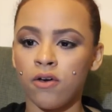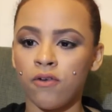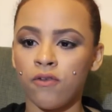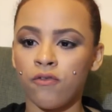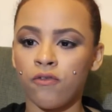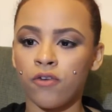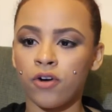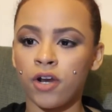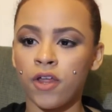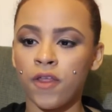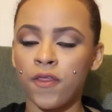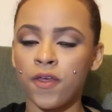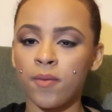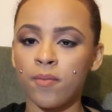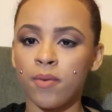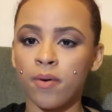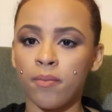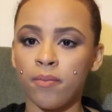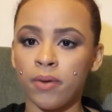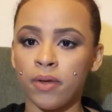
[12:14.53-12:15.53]
for nothing
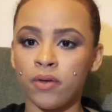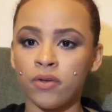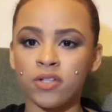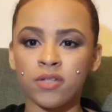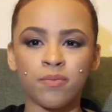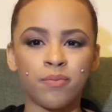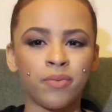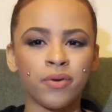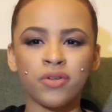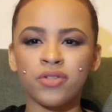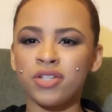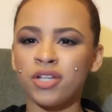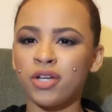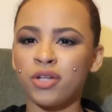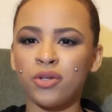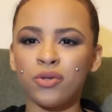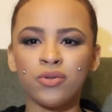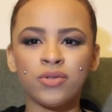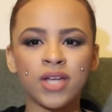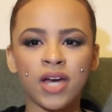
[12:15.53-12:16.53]
but bills
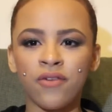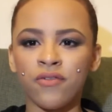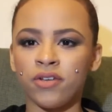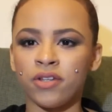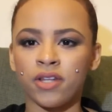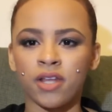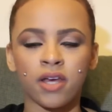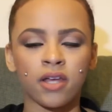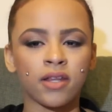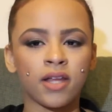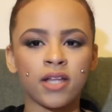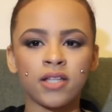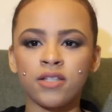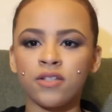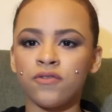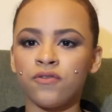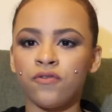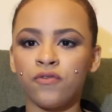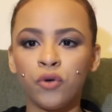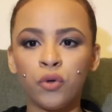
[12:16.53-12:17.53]
includes everything.
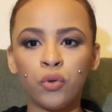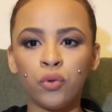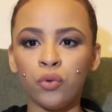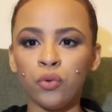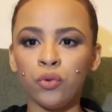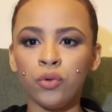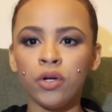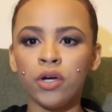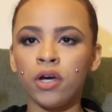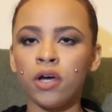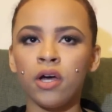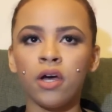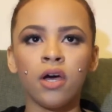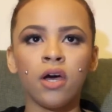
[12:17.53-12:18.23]
That's food.